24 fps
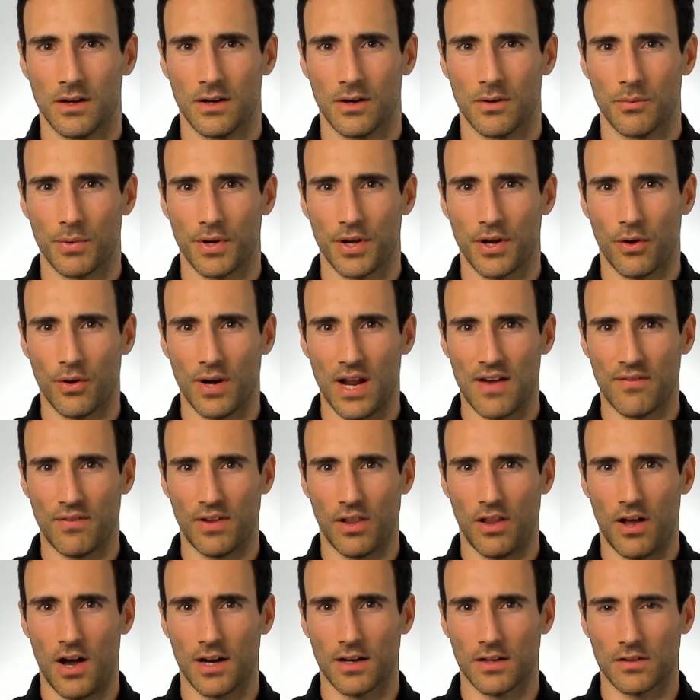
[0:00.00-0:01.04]
We don't have a
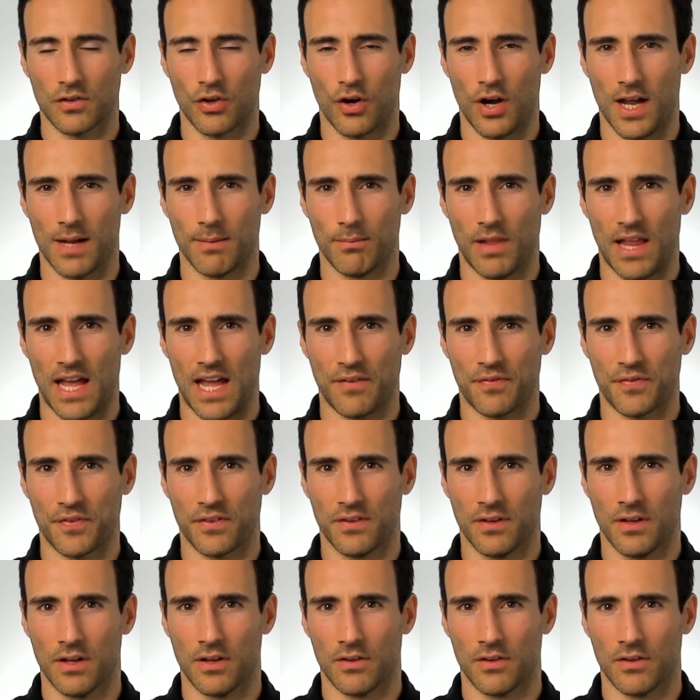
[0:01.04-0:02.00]
lot of time left,